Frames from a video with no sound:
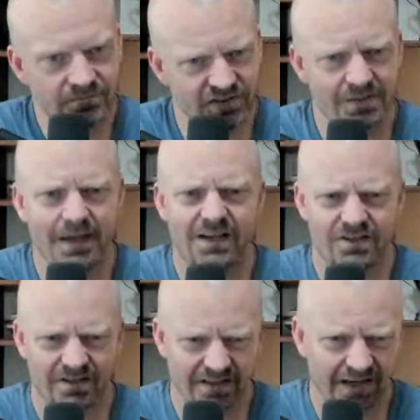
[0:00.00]
Just
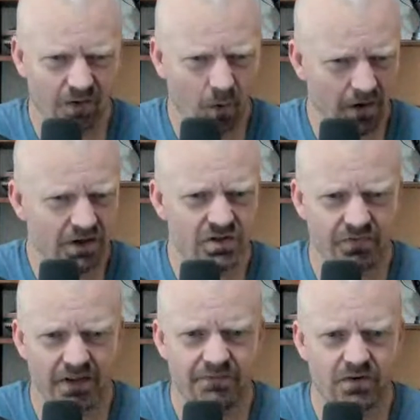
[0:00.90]
imagine like orange
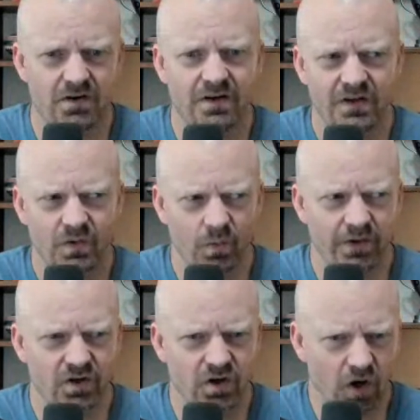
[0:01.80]
flavor
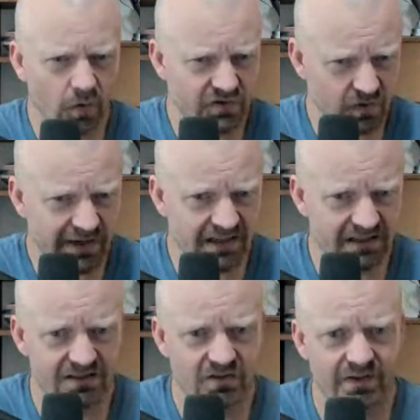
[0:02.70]
with no
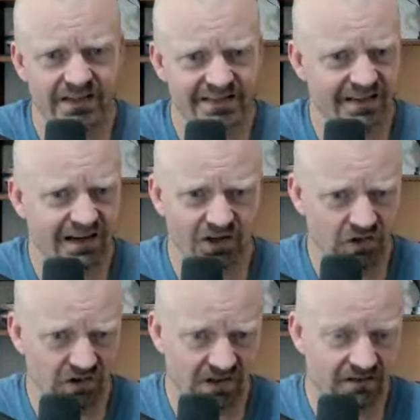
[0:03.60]
sweetness to it. It's not
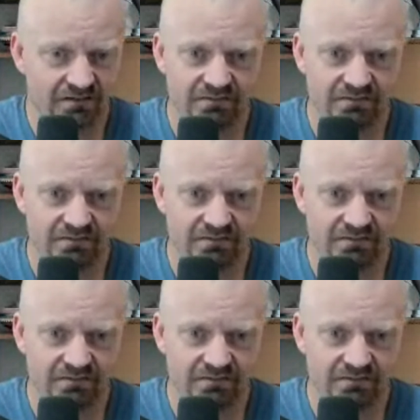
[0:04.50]
good.